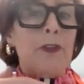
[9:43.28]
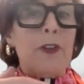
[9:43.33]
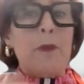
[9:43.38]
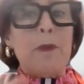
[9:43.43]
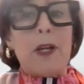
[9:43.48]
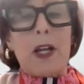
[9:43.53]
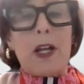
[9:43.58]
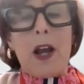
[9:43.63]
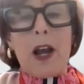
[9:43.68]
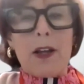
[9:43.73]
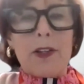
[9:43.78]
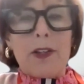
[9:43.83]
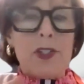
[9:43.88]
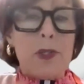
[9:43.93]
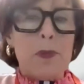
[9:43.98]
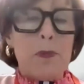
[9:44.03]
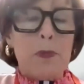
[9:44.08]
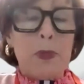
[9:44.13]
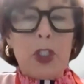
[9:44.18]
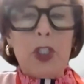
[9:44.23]
from a
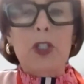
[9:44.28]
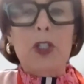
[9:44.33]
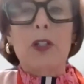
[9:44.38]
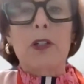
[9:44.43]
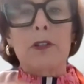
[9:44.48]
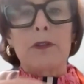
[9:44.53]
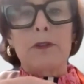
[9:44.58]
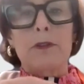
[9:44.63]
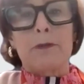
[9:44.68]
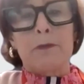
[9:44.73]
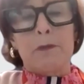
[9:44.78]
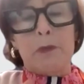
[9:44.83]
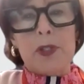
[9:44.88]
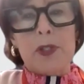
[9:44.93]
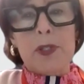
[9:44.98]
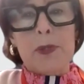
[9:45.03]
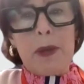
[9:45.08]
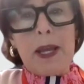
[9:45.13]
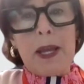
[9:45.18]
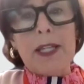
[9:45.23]
just pure
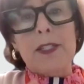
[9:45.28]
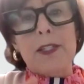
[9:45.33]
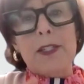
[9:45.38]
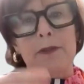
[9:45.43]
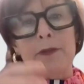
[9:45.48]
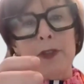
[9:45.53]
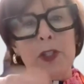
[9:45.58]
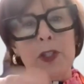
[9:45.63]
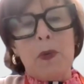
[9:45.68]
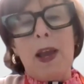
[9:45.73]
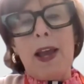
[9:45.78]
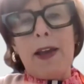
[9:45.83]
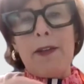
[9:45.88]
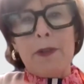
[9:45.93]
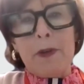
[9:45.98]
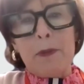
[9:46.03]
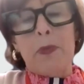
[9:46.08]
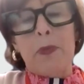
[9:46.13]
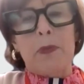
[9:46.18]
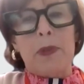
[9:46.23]
perspective, you
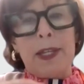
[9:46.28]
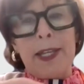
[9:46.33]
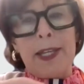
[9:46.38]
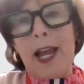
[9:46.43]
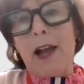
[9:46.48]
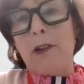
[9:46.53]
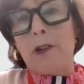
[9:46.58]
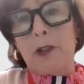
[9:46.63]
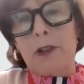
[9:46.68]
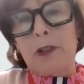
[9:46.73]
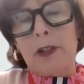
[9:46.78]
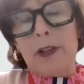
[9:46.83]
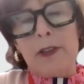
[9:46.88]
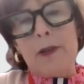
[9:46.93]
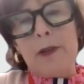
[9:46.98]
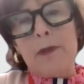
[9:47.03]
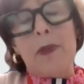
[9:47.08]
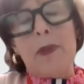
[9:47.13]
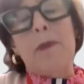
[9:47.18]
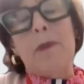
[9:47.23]
have an
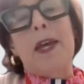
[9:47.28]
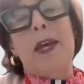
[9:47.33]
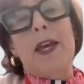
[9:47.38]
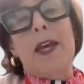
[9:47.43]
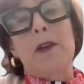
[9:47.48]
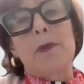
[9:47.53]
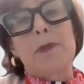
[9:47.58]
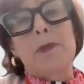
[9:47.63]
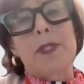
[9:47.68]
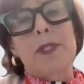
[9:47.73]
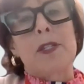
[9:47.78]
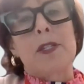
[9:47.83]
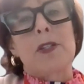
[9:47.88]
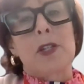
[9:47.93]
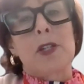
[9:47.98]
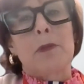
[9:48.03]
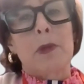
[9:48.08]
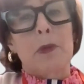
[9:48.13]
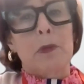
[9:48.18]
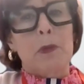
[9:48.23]
algorithm that helps
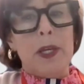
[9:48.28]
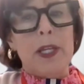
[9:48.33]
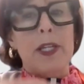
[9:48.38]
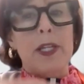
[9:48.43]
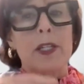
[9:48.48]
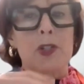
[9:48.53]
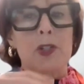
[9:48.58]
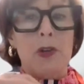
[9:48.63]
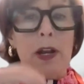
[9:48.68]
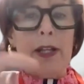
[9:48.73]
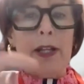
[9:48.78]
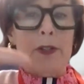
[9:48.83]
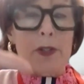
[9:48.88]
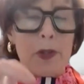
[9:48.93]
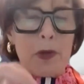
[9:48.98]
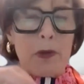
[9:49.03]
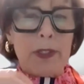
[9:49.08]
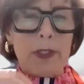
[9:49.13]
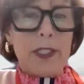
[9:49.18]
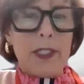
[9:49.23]
determine what a trial
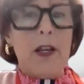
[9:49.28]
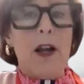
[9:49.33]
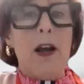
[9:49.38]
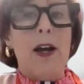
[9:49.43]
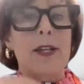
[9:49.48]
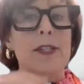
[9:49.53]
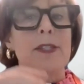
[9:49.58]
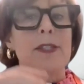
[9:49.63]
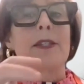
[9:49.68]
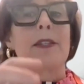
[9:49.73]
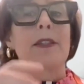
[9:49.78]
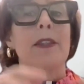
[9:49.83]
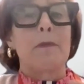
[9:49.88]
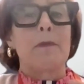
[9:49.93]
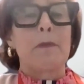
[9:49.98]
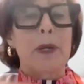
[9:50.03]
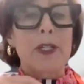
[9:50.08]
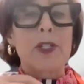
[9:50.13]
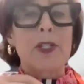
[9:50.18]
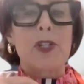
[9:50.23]
is going to cost and the
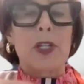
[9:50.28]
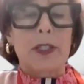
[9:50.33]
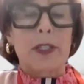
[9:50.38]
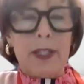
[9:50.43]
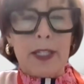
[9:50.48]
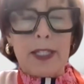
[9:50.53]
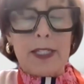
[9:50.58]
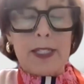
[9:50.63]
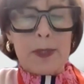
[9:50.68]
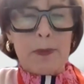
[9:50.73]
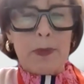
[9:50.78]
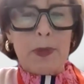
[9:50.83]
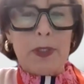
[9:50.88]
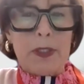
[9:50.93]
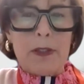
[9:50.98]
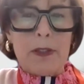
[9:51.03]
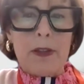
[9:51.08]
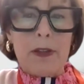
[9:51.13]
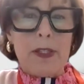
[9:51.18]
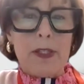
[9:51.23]
budget that gets put
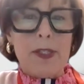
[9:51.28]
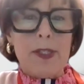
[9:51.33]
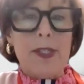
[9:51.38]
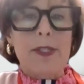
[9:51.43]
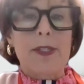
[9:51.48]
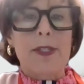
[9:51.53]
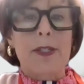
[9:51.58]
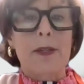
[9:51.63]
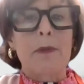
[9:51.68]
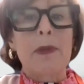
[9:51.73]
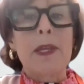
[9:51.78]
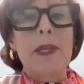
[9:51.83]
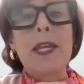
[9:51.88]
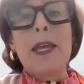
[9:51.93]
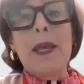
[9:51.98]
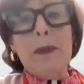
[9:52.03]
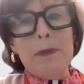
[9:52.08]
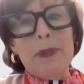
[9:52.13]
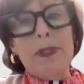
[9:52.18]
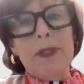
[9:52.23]
into the system.
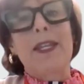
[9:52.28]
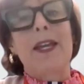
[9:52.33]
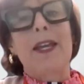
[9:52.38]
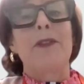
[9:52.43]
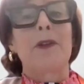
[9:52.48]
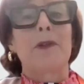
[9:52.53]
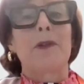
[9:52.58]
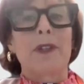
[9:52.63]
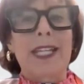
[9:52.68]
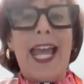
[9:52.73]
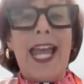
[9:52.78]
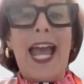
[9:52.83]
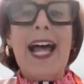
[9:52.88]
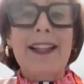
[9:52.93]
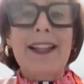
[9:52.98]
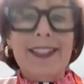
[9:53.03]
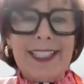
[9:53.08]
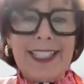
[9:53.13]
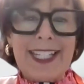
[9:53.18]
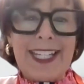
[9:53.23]
But then the
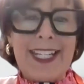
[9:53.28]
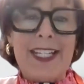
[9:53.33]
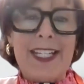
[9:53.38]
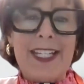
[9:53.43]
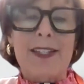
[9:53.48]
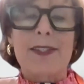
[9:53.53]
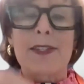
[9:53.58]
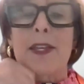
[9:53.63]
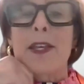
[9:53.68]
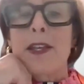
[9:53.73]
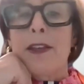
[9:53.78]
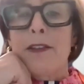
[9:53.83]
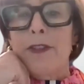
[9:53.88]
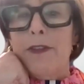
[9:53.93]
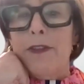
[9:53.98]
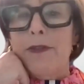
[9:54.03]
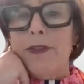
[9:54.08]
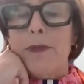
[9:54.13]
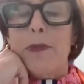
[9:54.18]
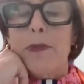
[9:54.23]
reality is
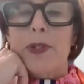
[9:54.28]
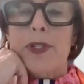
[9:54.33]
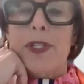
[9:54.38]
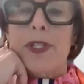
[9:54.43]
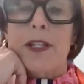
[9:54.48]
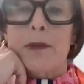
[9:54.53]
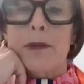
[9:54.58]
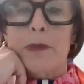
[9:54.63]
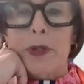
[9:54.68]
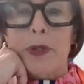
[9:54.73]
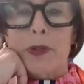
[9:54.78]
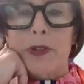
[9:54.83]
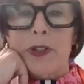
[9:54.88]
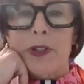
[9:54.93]
57%